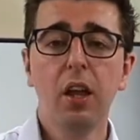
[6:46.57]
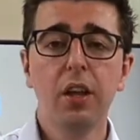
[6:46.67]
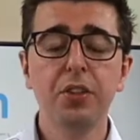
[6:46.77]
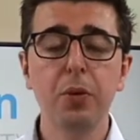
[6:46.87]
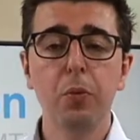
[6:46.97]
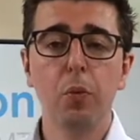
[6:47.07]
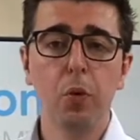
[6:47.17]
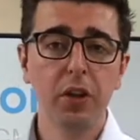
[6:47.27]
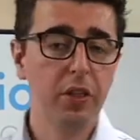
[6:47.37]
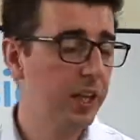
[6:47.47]
So one
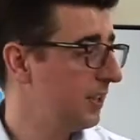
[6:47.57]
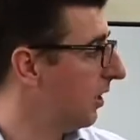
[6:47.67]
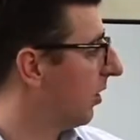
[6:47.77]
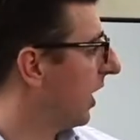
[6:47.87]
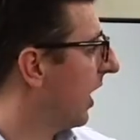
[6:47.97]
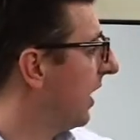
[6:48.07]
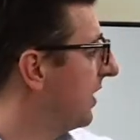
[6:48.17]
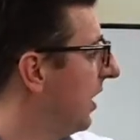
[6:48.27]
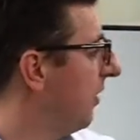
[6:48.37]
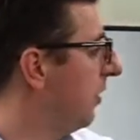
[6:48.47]
of the things you're looking at is
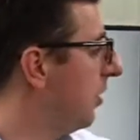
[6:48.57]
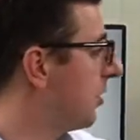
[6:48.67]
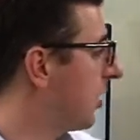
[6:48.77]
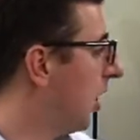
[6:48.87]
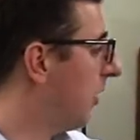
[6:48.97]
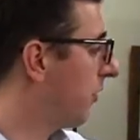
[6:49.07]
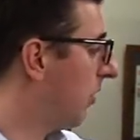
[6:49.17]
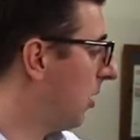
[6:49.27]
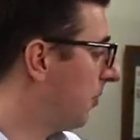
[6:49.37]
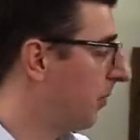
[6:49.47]
that if you start
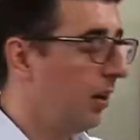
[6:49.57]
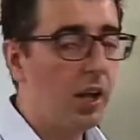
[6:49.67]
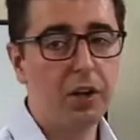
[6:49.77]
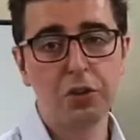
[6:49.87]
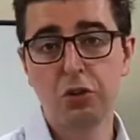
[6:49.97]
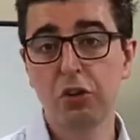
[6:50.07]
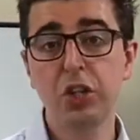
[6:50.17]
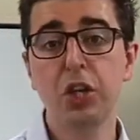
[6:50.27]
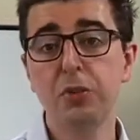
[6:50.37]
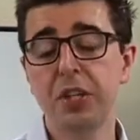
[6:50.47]
from, I'm going to draw a
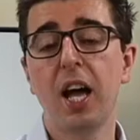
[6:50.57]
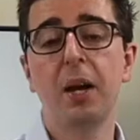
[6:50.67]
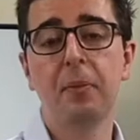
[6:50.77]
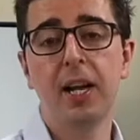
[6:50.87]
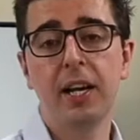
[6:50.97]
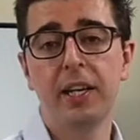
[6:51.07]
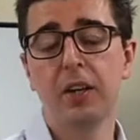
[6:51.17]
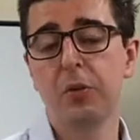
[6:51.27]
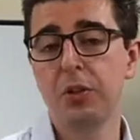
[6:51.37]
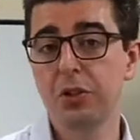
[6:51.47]
new timeline,
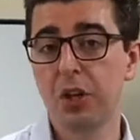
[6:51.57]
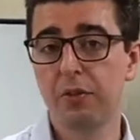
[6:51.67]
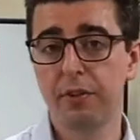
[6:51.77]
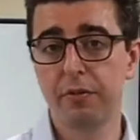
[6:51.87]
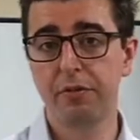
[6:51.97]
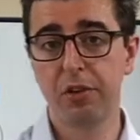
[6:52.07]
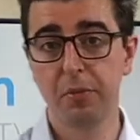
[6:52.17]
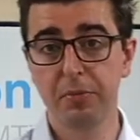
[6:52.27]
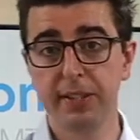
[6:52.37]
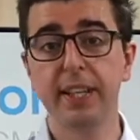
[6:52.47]
which is going to run
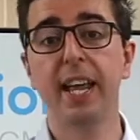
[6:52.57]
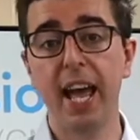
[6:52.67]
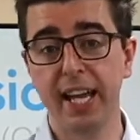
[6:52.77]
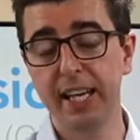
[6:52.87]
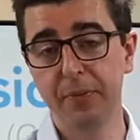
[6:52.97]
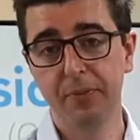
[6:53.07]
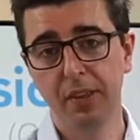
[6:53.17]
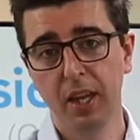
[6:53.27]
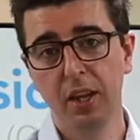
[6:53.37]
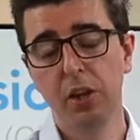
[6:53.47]
from today
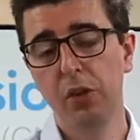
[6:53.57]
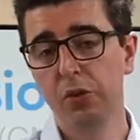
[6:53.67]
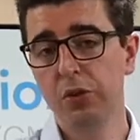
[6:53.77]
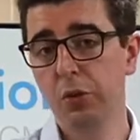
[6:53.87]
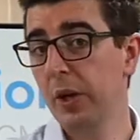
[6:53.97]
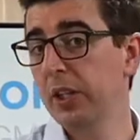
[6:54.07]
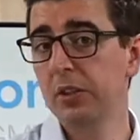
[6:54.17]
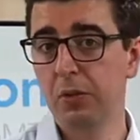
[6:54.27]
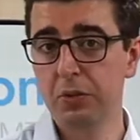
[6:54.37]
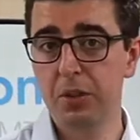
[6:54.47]
through to when you
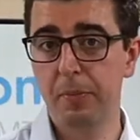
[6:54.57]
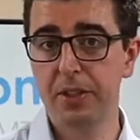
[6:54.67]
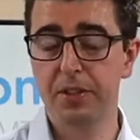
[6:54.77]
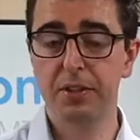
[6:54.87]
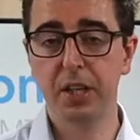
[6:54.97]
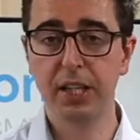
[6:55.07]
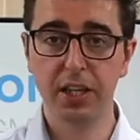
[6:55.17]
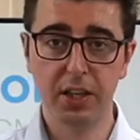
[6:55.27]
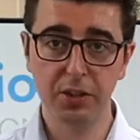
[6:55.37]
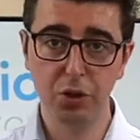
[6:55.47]
launch the business and then
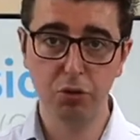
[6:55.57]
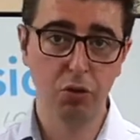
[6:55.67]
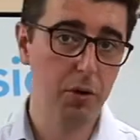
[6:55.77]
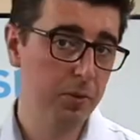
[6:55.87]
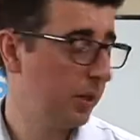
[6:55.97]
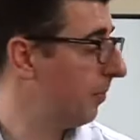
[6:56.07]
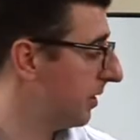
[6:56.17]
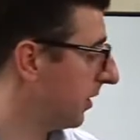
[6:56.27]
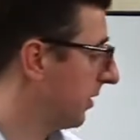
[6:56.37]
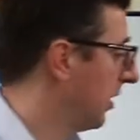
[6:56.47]
as you grow the business.